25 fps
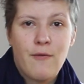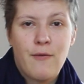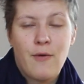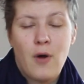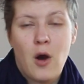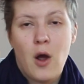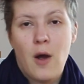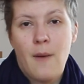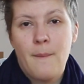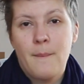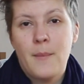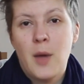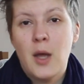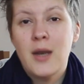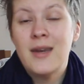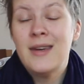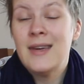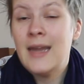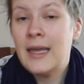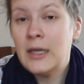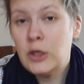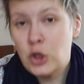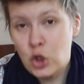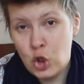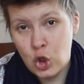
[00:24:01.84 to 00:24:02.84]
from
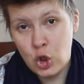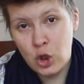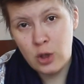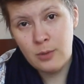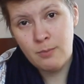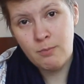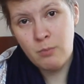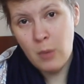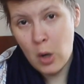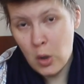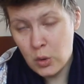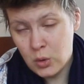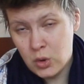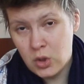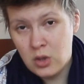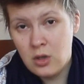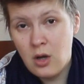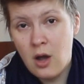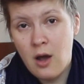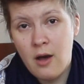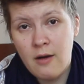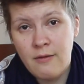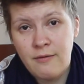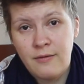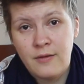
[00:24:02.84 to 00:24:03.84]
nature most
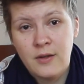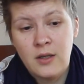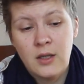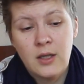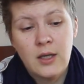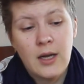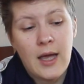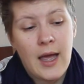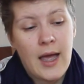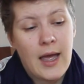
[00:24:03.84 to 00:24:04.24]
often,